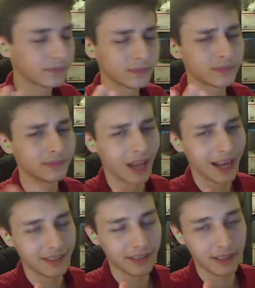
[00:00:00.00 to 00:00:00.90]

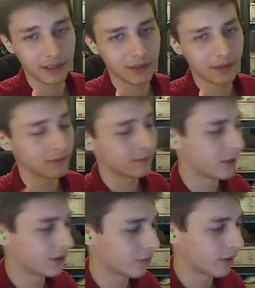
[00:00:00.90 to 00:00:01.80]
19 or
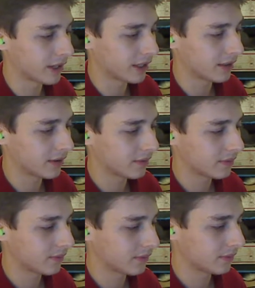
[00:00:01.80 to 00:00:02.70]
20
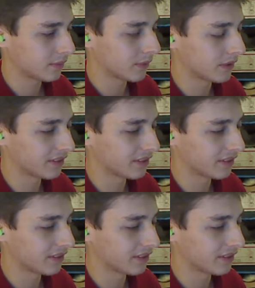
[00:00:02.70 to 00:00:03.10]
was